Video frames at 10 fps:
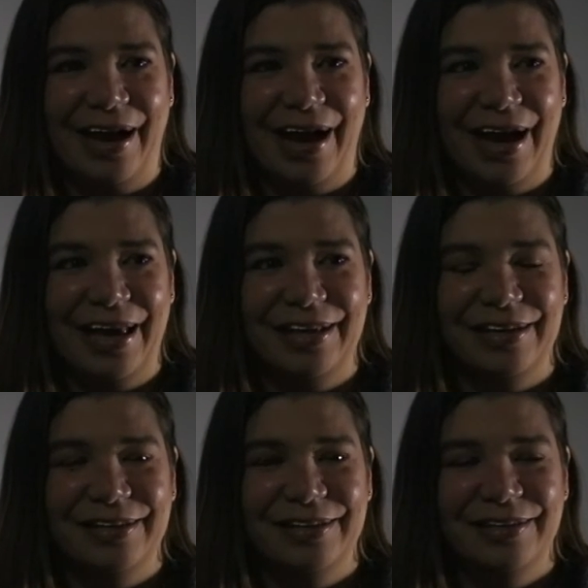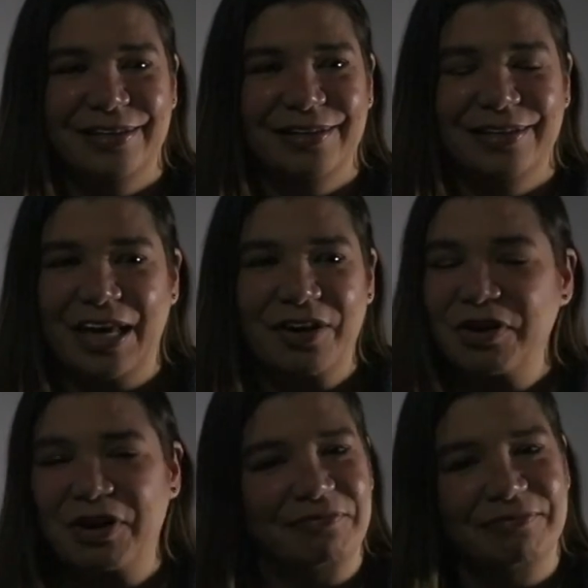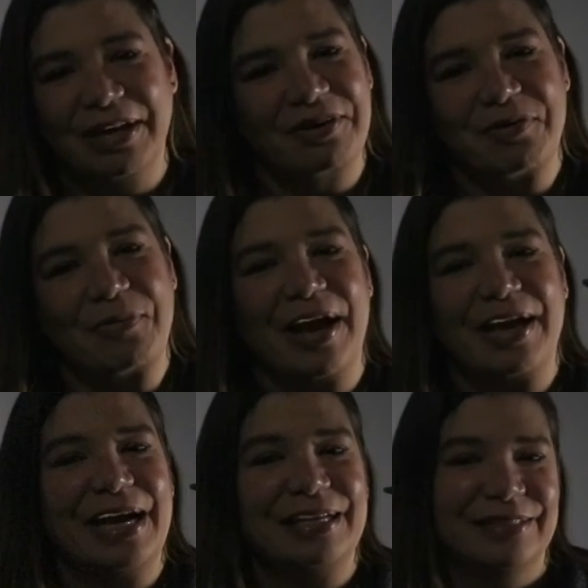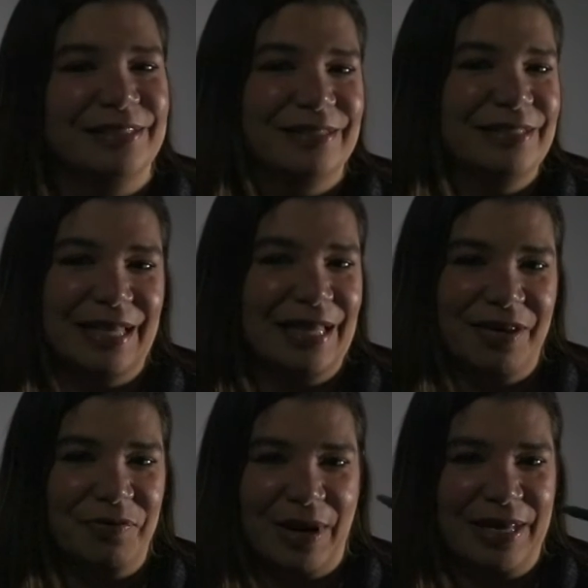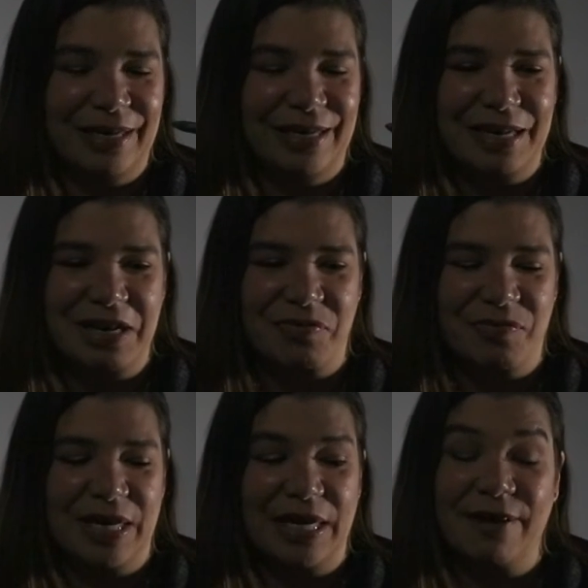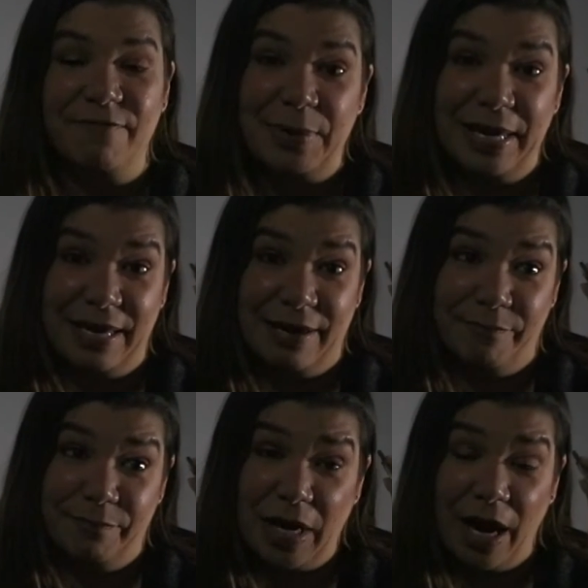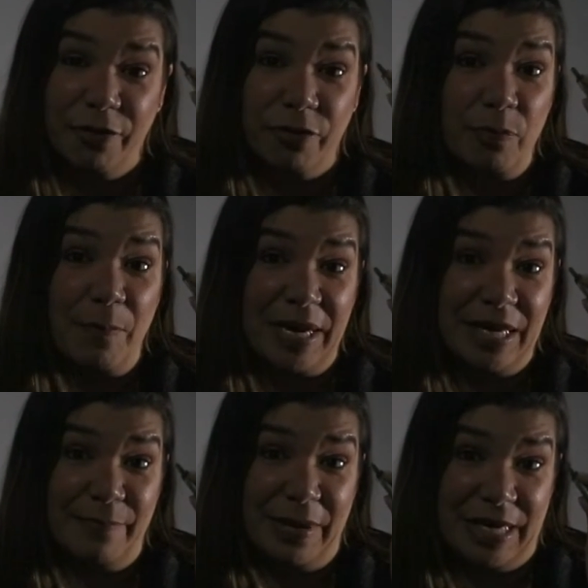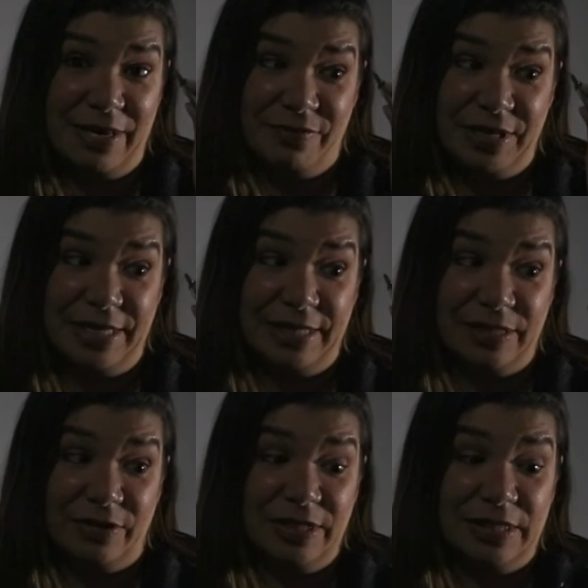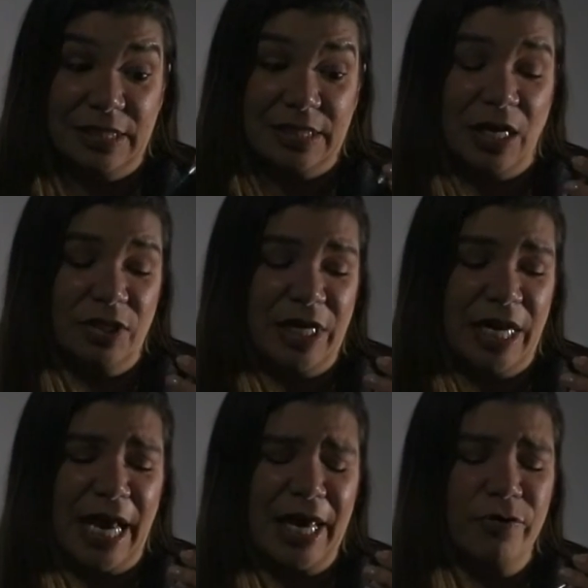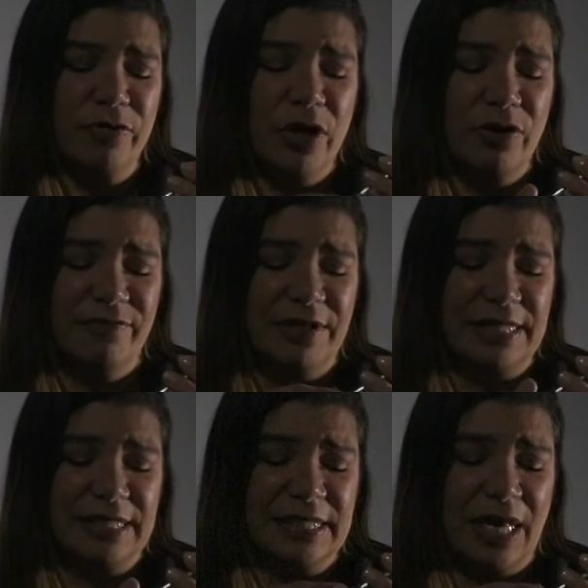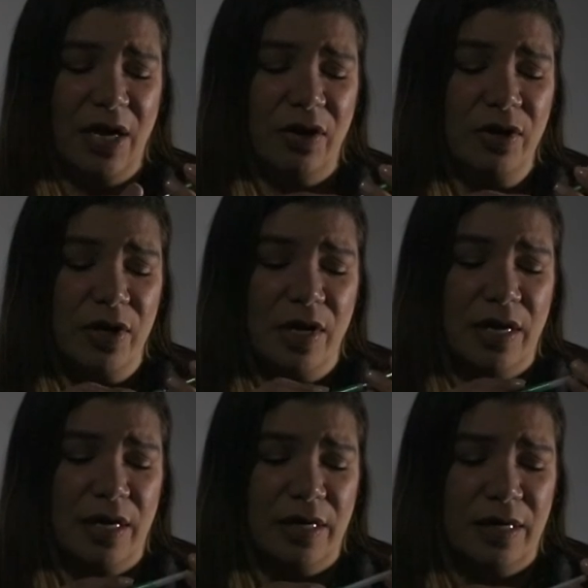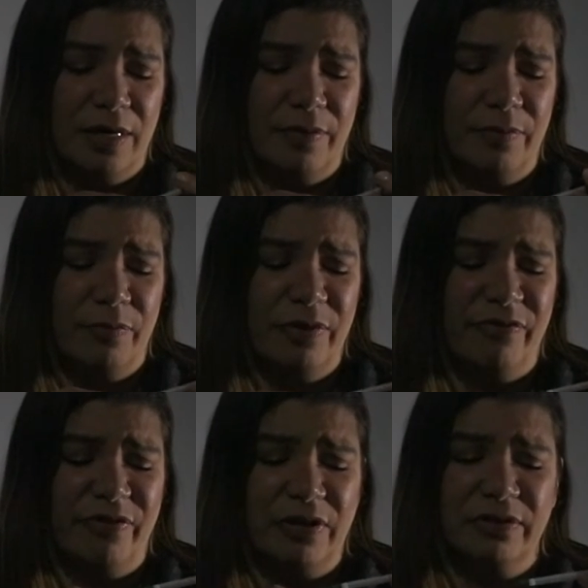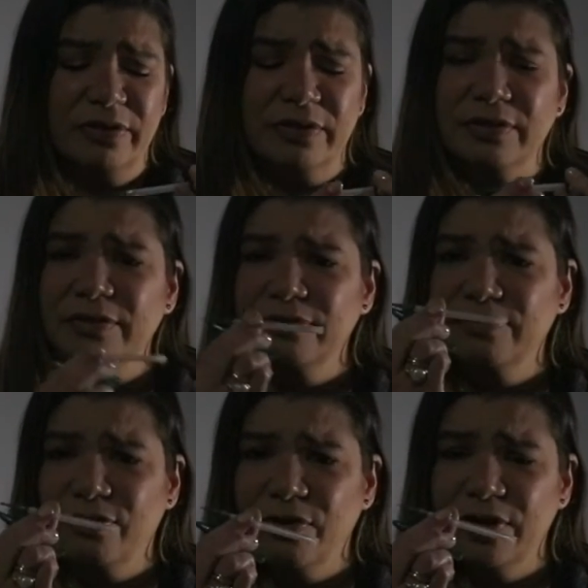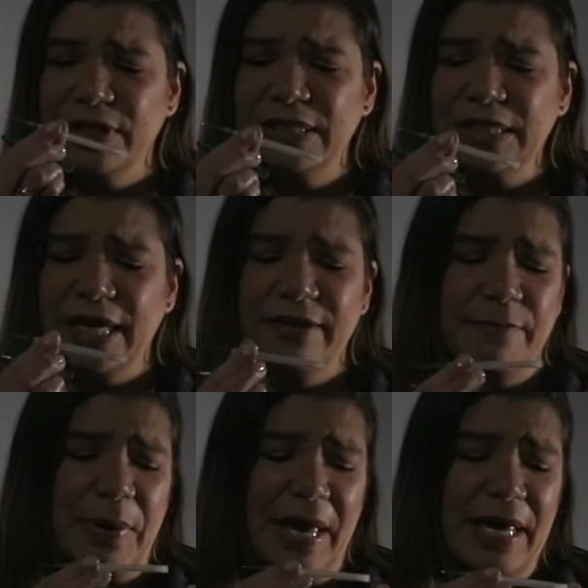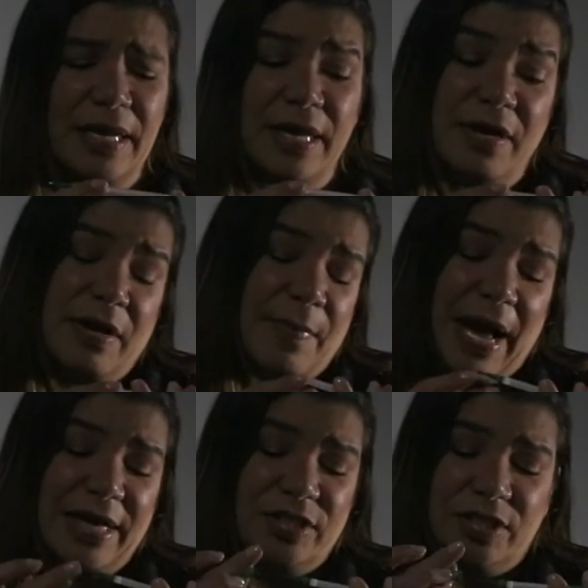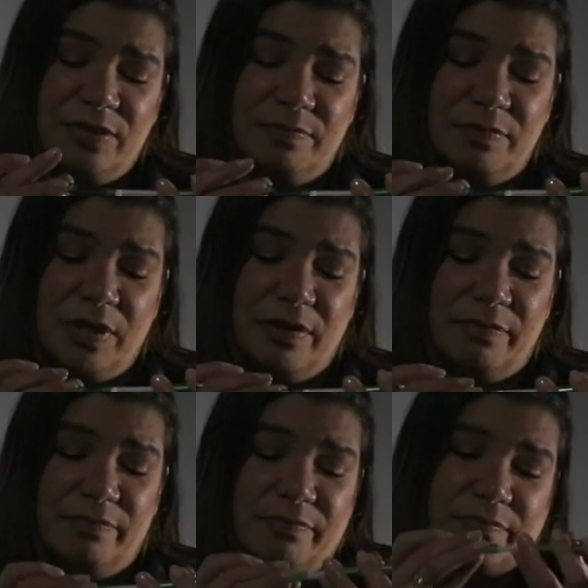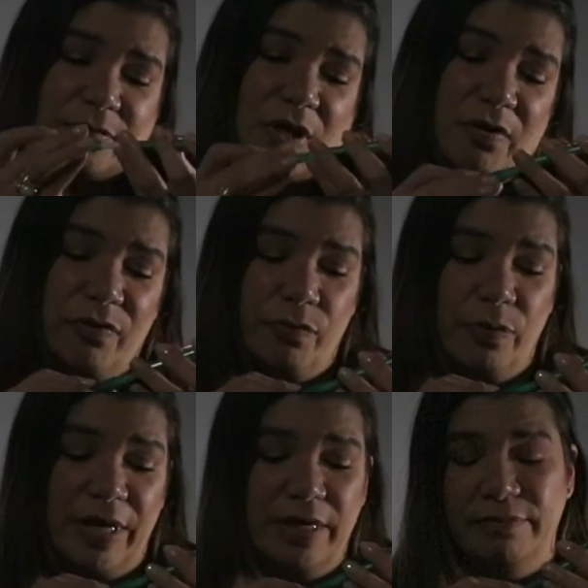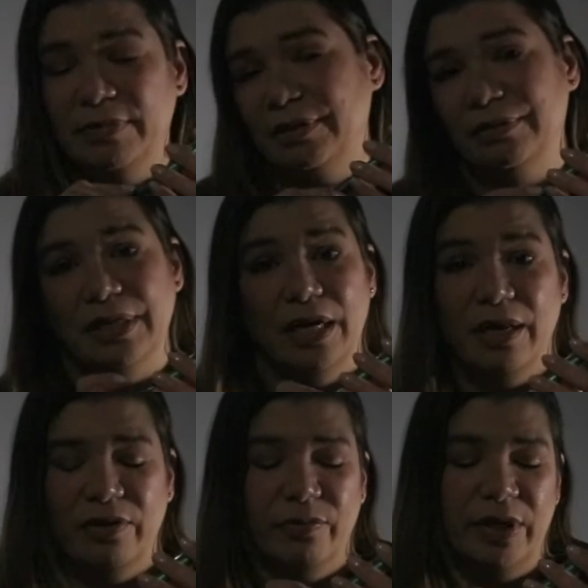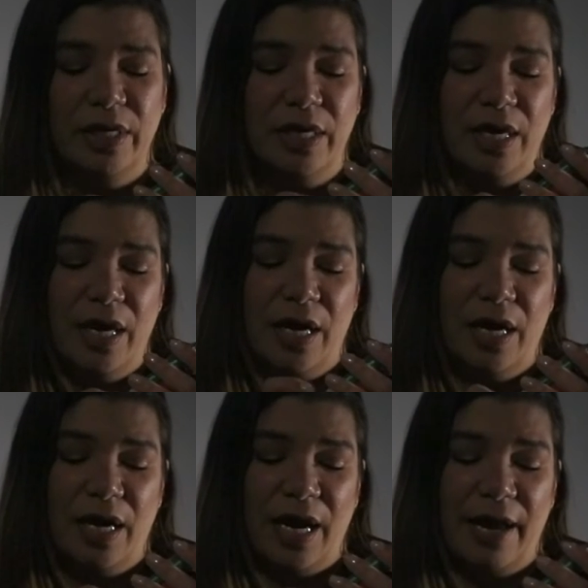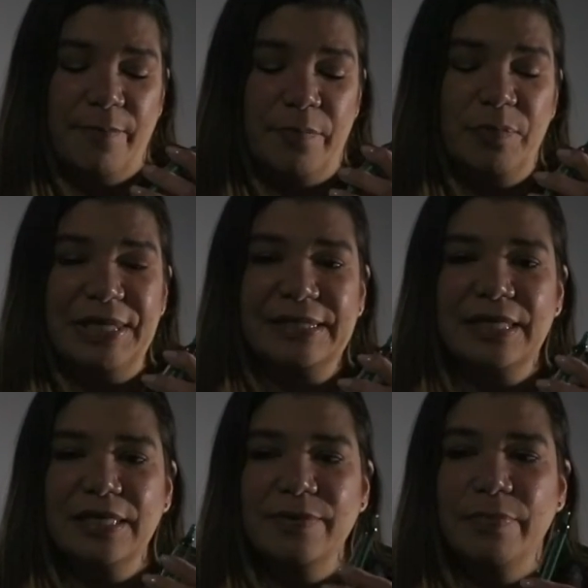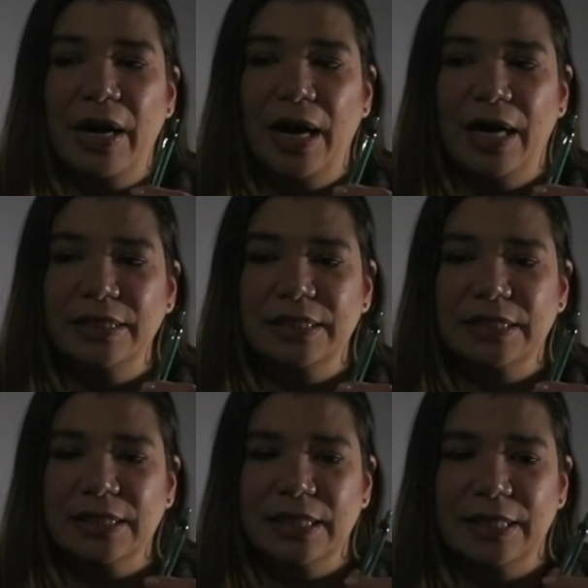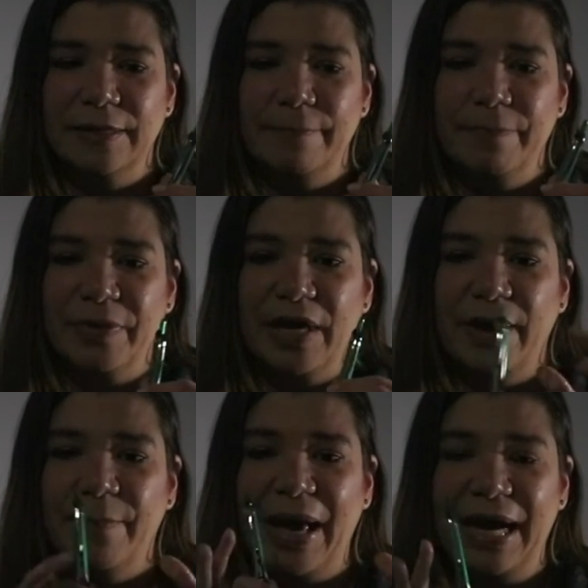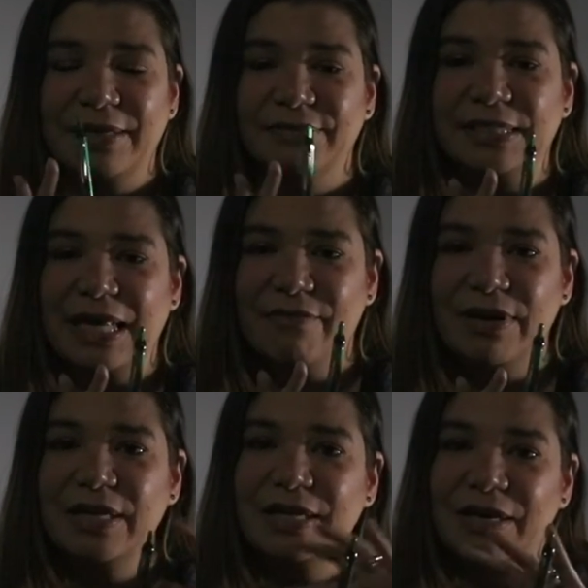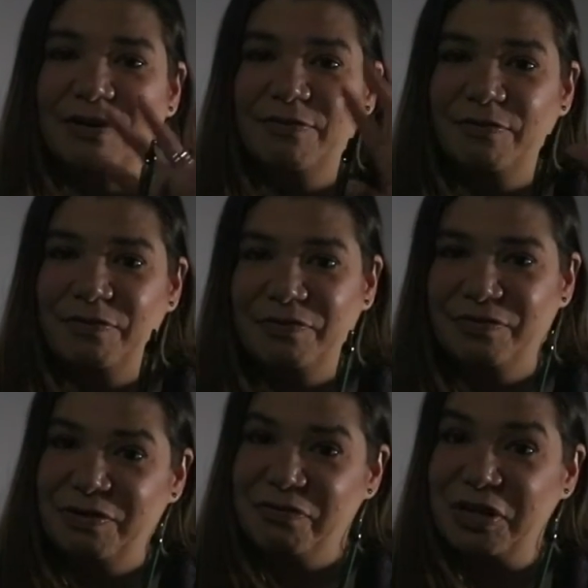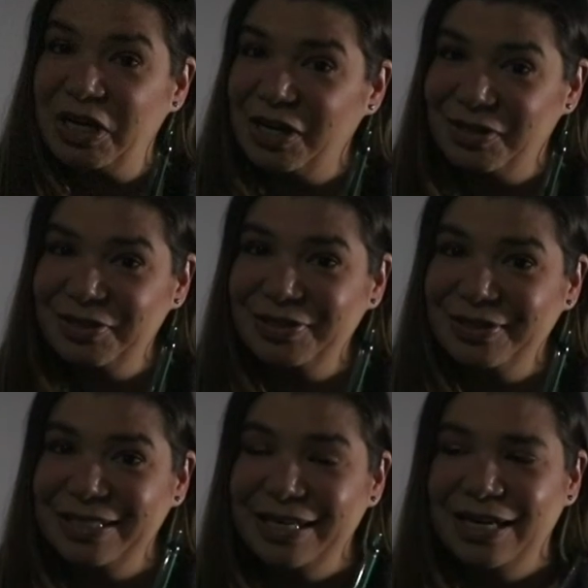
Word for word: I I don't know. I don't know why. I just, I like writing in green. And I've, made, I've gone through many, many of these. So this is all done. I don't know if they sell uh, refills for this kind of pen. I just, you know, go through one and, and get another one. I recently bought um, a pack of seven of different colors,